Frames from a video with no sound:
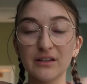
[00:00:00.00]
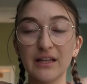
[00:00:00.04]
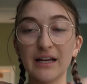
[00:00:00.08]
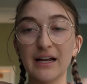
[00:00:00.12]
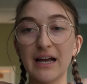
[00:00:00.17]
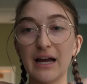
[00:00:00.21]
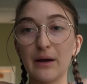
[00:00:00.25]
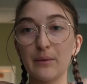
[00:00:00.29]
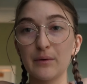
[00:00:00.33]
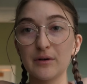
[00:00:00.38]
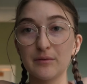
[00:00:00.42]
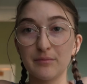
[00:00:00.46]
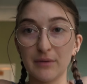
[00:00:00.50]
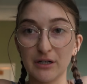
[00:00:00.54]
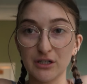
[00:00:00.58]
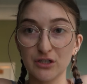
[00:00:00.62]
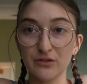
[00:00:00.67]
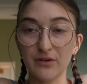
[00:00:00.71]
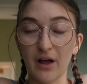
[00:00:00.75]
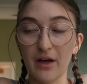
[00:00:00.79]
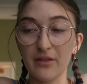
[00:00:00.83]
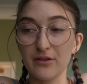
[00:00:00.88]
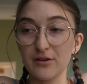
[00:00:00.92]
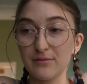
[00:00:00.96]
Like, I would
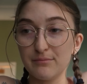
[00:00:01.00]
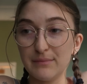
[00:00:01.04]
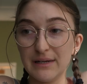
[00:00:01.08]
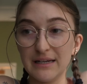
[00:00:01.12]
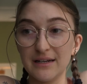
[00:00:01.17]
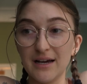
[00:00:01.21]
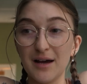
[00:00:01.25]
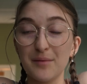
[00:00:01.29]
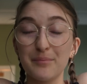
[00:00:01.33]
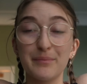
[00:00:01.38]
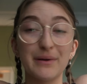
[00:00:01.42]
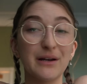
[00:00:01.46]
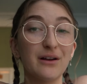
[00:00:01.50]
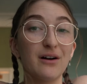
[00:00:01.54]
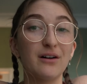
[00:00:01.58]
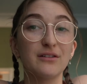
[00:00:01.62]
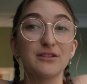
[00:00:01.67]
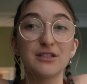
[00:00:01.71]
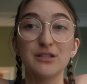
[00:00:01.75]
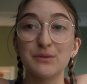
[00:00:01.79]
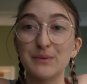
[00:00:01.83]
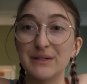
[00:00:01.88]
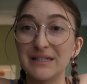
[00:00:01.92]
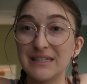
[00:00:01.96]
much rather meet up and all
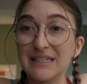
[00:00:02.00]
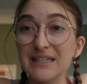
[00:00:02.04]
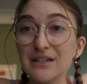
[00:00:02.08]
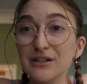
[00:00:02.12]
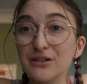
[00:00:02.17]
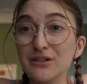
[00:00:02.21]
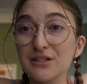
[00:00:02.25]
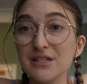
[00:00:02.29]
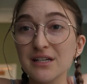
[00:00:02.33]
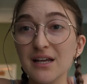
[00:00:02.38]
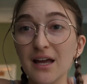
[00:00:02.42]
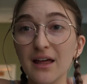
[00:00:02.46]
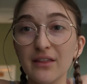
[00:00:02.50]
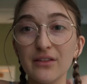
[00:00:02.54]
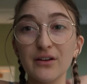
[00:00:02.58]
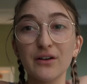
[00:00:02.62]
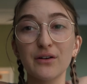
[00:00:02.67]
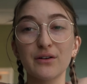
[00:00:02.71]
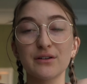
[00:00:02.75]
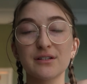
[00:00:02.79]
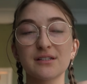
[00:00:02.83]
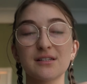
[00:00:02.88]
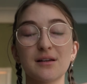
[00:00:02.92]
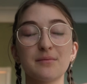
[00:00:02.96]
do a dinner
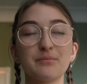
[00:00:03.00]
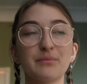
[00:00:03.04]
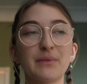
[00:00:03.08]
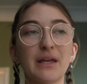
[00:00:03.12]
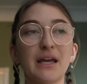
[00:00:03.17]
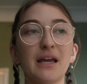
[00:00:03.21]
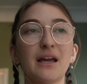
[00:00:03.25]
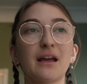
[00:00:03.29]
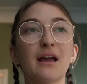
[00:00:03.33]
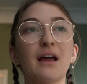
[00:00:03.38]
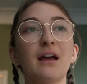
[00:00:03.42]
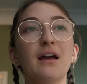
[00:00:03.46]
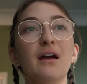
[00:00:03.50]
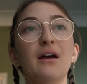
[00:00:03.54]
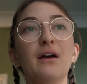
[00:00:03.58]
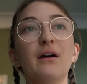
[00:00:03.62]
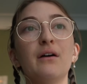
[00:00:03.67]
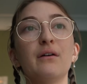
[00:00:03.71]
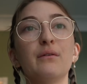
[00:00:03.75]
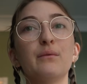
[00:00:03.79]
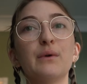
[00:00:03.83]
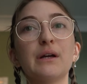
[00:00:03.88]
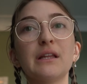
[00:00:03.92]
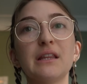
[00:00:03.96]
together or something
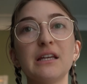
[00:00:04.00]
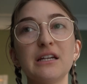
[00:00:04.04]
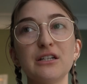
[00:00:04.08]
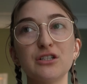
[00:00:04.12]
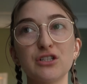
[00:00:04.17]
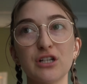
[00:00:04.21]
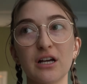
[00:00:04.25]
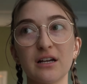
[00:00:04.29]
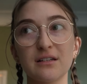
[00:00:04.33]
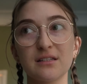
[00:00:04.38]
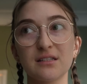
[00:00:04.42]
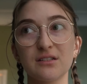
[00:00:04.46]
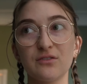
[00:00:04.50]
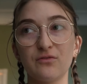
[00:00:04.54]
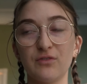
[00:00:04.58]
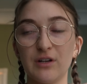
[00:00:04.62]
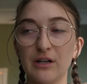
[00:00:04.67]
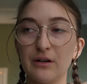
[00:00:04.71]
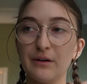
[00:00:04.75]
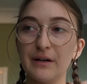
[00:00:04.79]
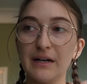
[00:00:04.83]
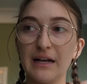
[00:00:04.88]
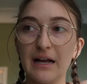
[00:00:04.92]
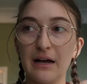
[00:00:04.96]
really just
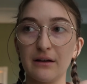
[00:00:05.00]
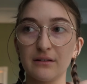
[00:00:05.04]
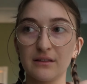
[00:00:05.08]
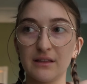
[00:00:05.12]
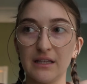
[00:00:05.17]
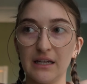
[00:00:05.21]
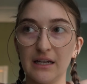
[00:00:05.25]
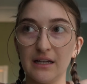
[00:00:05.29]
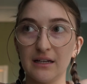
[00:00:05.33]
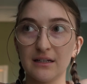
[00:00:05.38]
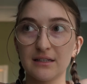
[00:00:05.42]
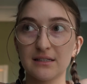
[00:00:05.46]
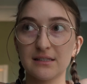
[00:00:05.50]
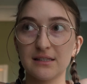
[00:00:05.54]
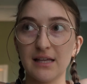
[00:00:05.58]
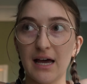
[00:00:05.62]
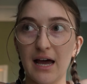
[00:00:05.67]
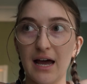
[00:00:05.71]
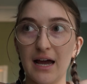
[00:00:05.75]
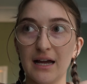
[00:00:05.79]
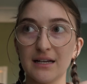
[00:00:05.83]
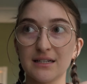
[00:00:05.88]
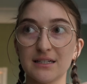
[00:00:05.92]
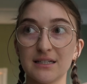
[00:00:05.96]
figuring out things
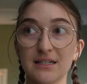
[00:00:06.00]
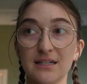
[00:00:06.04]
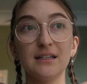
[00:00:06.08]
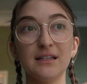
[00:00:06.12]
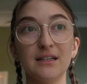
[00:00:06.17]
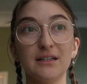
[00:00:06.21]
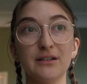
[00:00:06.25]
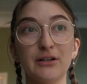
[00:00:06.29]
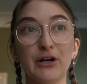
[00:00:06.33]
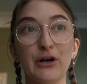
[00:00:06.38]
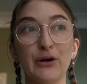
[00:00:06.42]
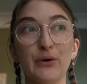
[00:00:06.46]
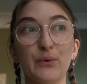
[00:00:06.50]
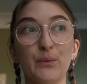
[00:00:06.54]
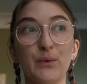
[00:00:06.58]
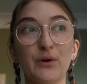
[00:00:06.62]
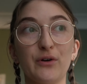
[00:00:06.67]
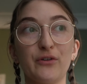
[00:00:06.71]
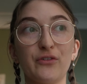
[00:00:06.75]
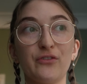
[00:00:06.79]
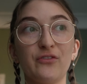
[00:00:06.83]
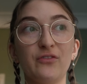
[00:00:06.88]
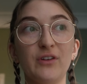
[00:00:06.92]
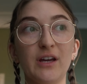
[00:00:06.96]
that, you know,
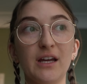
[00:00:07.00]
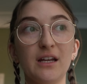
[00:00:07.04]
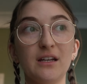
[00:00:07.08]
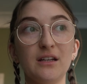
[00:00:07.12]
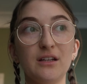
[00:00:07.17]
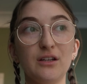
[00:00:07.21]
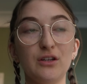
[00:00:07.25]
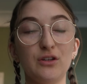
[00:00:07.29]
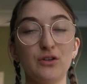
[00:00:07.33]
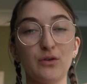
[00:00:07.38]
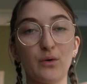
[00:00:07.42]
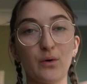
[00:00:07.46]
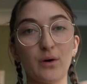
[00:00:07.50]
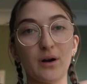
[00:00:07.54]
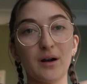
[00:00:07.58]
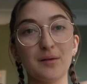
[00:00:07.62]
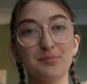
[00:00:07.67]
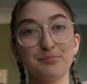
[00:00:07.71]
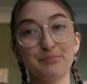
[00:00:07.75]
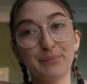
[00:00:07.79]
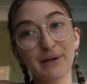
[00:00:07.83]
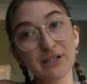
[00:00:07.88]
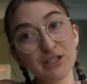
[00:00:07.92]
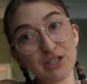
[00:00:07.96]
will fit your
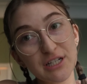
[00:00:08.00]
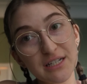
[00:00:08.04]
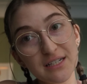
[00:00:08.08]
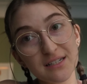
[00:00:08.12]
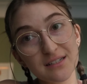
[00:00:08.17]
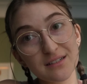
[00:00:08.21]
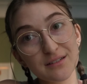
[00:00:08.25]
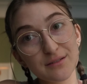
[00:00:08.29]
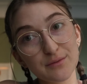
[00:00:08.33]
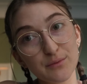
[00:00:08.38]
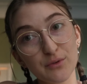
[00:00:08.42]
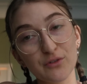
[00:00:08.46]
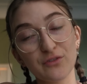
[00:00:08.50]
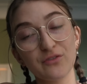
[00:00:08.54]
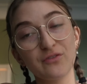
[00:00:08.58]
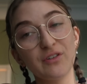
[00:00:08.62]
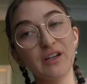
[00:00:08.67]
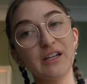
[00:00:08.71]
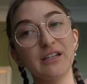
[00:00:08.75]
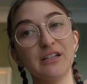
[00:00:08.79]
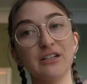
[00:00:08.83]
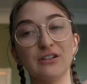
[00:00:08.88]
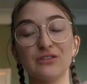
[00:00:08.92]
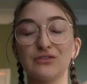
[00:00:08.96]
budget, will
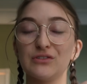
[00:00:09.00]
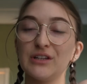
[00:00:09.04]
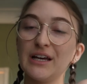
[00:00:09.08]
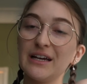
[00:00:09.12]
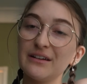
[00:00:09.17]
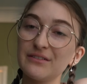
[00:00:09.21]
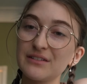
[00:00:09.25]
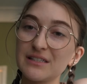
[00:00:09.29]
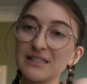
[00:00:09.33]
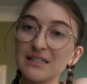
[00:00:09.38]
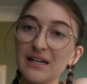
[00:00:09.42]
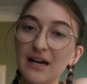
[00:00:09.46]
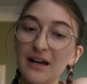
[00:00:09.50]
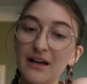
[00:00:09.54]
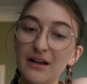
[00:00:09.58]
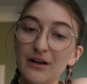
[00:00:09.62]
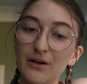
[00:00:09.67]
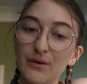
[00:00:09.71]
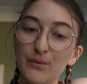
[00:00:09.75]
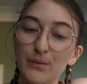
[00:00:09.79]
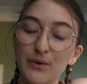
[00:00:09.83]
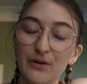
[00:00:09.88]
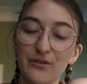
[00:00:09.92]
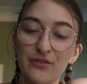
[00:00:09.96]
fit your
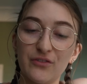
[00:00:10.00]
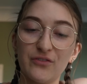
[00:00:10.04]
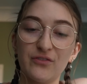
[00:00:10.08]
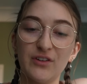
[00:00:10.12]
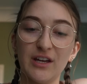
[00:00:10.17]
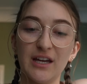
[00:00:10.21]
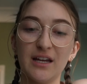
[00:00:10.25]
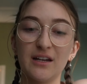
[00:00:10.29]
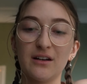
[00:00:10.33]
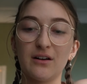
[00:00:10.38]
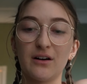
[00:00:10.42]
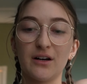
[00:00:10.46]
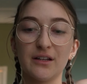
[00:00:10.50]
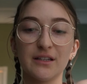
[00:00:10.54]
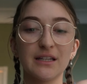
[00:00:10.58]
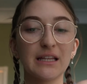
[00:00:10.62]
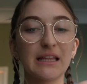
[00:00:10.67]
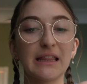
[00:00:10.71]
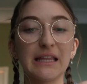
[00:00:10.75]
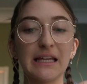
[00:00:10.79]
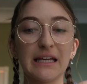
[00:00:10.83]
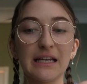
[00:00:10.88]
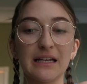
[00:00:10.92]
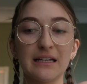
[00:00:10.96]
lifestyle, will fit all
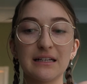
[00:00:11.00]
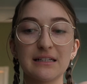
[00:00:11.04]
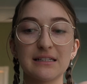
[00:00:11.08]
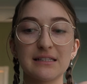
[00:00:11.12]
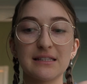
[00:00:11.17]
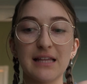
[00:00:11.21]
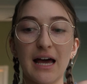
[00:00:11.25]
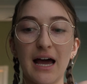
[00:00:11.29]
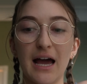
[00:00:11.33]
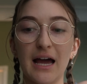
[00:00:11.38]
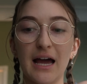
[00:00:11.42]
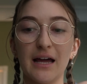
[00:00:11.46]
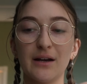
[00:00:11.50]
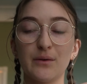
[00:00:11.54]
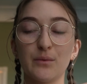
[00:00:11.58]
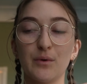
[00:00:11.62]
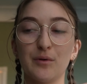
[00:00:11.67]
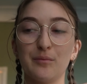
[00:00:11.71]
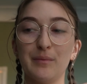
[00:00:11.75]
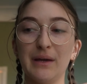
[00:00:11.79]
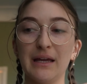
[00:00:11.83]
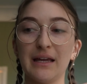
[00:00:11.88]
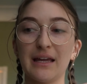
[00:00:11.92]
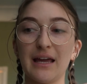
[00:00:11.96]
the things that will
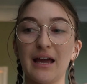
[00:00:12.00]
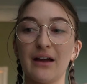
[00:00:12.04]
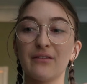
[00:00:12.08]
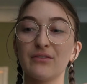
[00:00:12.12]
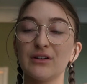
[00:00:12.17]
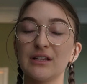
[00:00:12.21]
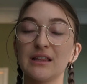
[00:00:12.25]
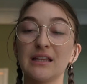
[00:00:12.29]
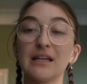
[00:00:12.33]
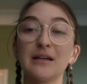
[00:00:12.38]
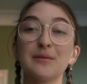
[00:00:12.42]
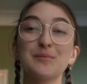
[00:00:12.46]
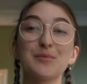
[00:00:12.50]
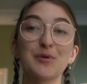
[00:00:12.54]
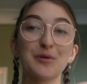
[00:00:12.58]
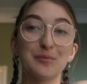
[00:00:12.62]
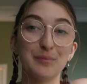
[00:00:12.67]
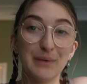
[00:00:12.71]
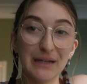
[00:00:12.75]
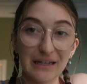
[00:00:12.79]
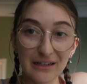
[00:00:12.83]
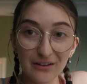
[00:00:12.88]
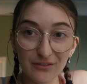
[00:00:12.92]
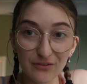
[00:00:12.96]
make everything more
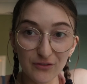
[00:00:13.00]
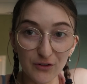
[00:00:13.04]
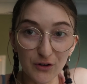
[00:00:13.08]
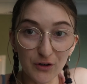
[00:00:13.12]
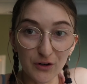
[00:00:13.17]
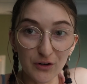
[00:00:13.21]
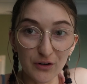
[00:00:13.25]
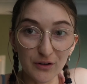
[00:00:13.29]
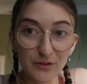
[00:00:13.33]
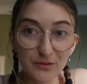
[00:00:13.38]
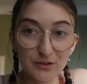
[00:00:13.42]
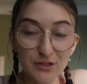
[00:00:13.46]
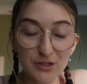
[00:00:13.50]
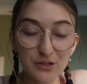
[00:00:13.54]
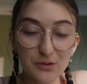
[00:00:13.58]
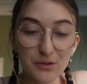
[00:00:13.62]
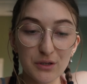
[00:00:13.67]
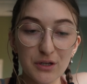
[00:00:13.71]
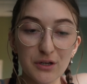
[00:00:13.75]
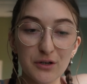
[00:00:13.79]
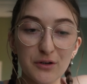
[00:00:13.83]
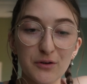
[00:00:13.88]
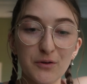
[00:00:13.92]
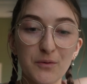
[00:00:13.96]
meaningful to
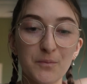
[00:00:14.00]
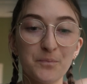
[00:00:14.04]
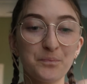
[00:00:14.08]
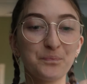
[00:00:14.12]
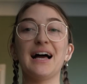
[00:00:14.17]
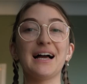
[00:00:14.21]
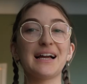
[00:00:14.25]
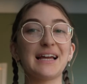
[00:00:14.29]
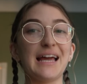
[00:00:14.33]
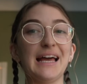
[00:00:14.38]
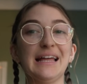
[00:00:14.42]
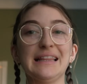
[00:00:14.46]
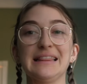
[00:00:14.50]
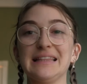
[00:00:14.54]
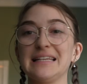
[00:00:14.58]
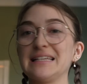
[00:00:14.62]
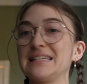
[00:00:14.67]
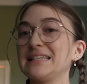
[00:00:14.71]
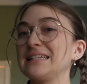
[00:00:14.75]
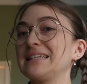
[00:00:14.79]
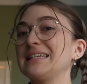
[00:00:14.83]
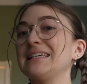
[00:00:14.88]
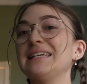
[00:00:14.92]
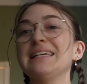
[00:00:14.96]
you. Again,
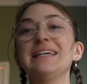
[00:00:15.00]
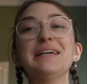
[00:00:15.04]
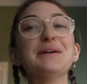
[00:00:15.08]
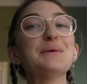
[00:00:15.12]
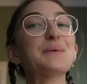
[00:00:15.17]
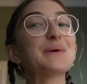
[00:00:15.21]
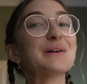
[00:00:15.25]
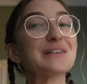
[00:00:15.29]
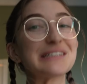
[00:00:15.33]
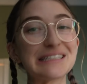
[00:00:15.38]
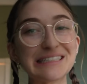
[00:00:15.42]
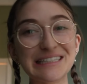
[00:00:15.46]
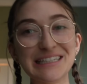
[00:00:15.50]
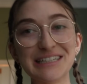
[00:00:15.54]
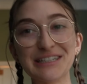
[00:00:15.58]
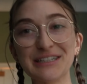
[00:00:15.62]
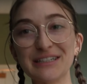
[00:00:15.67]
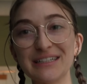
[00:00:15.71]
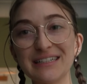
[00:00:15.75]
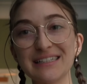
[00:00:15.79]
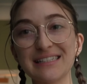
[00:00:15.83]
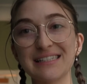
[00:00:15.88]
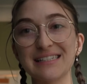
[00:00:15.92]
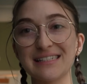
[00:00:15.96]
the key word
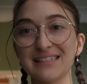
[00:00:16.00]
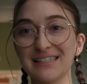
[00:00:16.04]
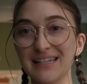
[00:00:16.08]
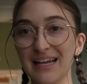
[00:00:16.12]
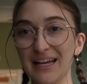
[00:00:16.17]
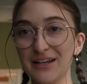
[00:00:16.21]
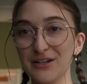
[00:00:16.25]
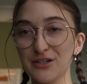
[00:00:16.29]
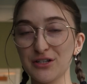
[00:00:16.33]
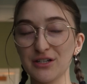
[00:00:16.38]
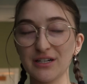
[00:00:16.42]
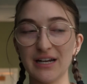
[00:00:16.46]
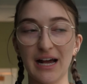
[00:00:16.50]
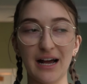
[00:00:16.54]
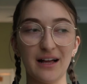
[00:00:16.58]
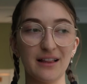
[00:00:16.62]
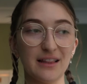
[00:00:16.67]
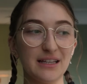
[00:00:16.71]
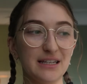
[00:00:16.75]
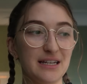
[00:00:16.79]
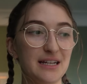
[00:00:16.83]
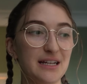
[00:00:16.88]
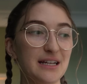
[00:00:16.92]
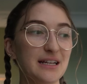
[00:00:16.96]
here is
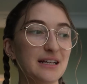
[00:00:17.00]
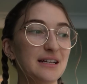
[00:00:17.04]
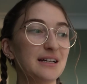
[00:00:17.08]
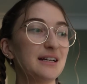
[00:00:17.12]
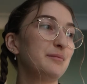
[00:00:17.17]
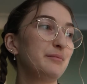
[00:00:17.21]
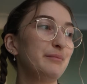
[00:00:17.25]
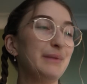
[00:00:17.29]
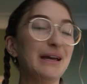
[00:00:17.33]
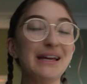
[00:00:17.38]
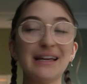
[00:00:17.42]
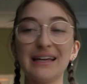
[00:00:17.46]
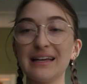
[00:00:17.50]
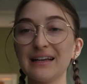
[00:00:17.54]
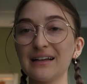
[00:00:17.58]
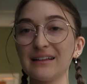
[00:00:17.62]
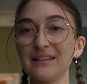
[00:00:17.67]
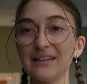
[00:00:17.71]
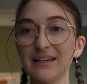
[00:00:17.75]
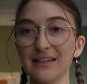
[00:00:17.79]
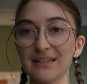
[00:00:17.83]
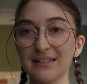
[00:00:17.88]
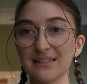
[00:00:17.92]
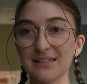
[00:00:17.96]
intentionality, making a
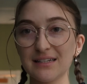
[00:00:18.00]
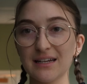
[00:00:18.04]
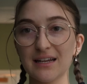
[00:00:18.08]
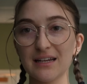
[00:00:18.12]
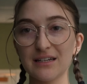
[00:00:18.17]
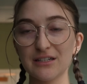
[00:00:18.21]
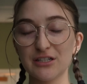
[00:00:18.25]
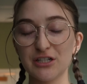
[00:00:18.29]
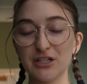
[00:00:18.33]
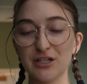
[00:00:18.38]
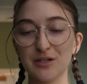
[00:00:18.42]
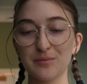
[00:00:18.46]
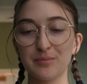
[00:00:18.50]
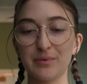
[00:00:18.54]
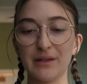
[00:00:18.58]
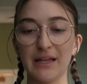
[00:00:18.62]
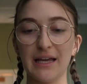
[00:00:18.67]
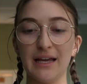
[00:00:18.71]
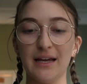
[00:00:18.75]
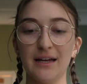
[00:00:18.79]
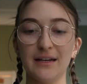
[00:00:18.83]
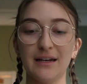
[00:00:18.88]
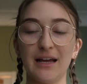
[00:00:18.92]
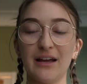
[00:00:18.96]
list, sticking to your
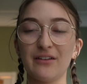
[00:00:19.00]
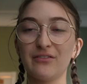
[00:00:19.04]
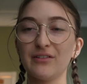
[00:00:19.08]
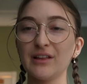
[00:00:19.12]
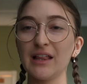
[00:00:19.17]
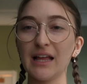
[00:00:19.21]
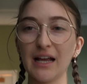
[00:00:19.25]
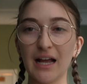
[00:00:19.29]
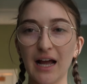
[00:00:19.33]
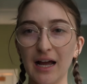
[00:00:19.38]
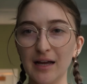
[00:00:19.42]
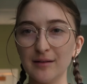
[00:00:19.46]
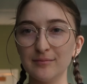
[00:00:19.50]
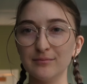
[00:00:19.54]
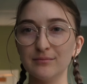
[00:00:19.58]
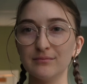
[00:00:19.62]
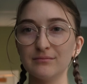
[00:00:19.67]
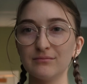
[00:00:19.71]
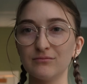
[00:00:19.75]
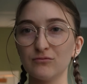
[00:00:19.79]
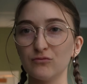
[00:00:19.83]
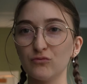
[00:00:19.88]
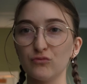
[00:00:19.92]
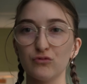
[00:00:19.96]
plan. I feel like
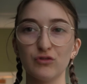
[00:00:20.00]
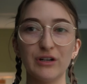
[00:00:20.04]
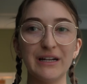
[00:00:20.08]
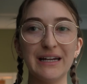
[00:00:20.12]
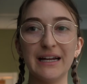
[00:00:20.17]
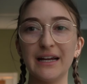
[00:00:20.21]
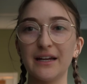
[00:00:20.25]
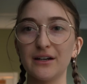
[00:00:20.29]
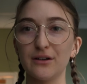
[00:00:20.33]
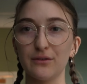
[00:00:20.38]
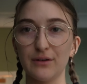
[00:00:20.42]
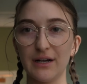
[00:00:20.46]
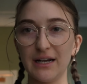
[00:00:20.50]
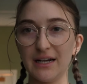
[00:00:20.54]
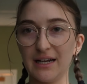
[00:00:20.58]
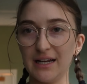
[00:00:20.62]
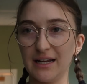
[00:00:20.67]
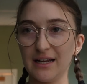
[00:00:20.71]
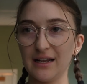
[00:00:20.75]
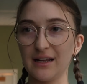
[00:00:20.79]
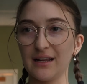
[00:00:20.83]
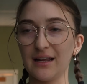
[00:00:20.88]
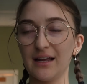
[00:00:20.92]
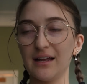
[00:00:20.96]
I'm
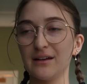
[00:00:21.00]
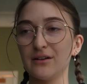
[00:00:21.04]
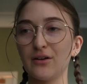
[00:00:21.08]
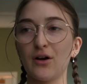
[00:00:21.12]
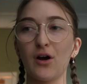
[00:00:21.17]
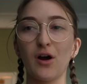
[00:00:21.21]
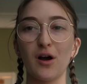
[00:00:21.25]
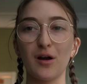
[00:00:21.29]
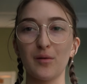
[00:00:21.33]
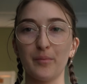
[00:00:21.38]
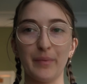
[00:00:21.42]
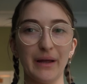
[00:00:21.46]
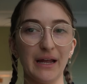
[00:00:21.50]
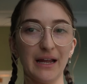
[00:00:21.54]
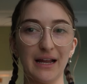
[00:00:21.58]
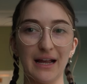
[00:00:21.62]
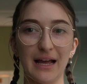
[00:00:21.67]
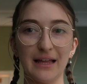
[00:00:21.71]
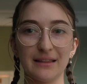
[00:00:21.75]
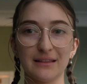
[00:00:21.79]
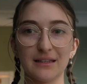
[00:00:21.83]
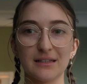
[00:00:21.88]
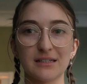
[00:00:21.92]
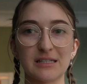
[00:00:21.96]
reiterating and harping
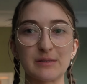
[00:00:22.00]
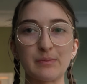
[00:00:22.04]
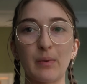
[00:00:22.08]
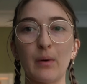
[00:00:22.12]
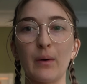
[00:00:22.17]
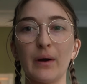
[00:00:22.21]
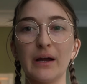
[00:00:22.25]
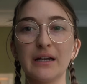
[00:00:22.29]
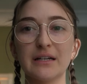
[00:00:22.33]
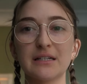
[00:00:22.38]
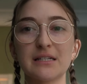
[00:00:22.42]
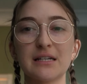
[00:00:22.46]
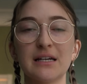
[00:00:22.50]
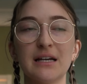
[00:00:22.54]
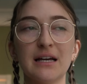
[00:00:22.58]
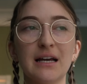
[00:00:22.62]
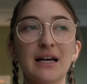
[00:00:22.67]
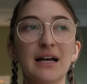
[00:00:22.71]
at this point.